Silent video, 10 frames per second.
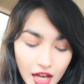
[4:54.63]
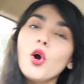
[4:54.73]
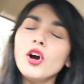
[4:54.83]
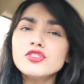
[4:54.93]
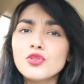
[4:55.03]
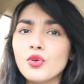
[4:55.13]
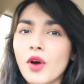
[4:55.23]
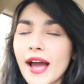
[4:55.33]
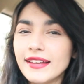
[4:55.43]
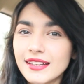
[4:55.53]

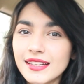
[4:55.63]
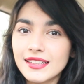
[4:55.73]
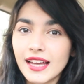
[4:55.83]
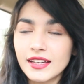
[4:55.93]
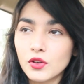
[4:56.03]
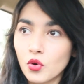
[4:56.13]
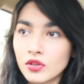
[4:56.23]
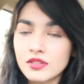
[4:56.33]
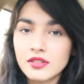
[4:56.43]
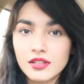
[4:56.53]
Also, I really like
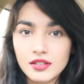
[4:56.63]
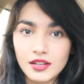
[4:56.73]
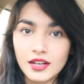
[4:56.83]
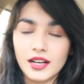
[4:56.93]
Korean skincare.